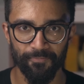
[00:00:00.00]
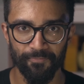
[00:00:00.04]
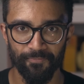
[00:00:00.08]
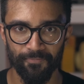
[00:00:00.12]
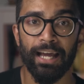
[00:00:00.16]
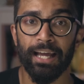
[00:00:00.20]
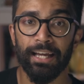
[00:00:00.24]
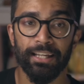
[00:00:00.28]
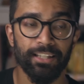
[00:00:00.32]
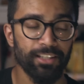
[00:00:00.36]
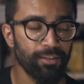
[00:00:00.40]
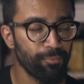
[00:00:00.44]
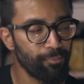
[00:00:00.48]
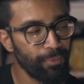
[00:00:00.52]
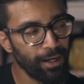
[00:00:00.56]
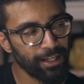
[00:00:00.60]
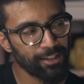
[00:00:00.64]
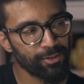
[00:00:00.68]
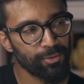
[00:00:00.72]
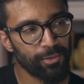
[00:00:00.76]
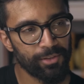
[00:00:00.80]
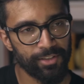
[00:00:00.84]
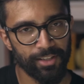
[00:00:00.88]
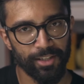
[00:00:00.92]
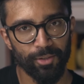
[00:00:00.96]
And
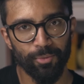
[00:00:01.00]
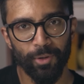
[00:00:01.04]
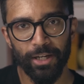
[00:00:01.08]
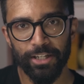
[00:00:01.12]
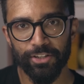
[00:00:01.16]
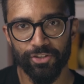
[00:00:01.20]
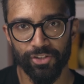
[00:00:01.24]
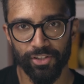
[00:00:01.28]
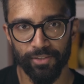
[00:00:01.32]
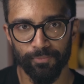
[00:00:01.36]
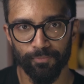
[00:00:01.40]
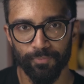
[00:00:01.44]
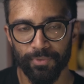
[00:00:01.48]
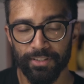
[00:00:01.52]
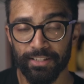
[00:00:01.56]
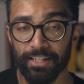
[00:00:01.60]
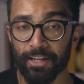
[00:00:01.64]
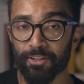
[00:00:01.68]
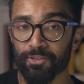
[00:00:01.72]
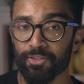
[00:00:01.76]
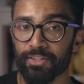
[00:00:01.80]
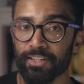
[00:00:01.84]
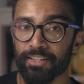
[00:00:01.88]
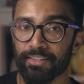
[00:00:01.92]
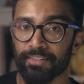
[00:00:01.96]
Maxwell's equation
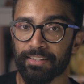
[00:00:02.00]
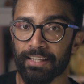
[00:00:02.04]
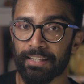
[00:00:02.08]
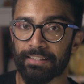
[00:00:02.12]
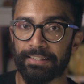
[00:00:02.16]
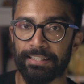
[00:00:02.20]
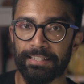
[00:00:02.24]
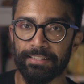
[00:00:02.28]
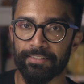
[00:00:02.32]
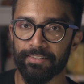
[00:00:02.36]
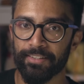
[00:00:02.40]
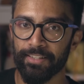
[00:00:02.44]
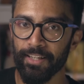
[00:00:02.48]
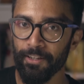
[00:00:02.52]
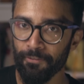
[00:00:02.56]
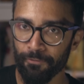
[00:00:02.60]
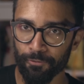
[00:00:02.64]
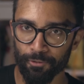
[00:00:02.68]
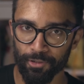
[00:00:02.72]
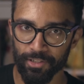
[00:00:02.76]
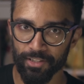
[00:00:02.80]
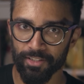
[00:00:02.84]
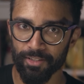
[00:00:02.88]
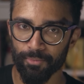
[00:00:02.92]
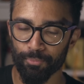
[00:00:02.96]
tells us that this
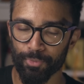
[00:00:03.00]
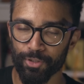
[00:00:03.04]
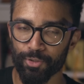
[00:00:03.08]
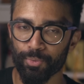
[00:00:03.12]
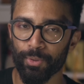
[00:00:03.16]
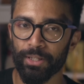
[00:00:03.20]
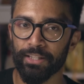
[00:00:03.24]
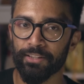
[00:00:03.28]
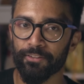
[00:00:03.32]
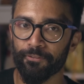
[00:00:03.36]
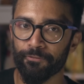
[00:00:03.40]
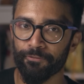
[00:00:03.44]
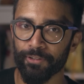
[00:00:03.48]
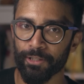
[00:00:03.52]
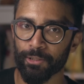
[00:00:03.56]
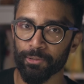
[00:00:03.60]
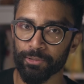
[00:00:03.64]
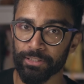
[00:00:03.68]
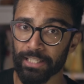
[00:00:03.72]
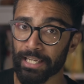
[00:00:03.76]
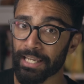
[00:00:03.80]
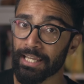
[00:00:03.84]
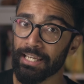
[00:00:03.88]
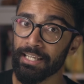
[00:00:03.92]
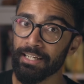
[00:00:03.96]
difference between the
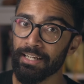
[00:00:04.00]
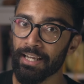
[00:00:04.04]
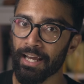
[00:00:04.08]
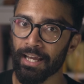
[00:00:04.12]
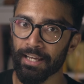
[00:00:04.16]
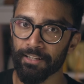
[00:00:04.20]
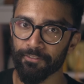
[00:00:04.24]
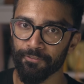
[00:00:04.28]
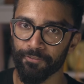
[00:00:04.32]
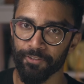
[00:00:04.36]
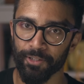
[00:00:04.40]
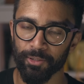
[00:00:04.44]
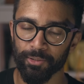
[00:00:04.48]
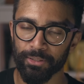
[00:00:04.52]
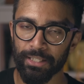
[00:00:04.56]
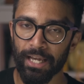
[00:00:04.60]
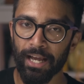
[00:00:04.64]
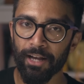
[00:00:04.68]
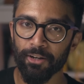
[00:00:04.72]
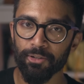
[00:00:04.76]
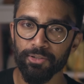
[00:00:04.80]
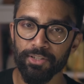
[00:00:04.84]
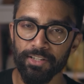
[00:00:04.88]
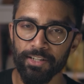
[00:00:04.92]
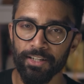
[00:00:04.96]
field in and field
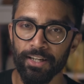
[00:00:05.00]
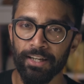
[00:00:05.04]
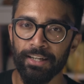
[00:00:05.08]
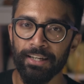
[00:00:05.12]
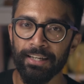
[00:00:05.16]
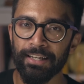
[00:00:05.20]
out,